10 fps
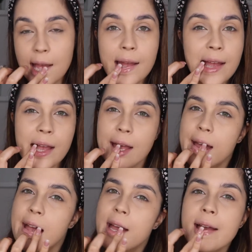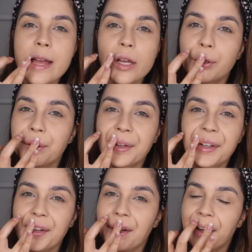before I apply all the
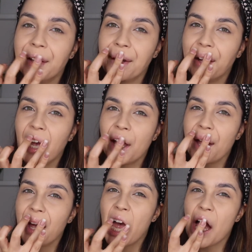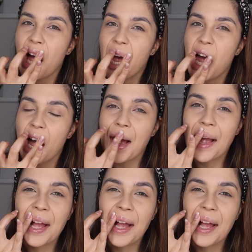lipstick that I'm going to apply next.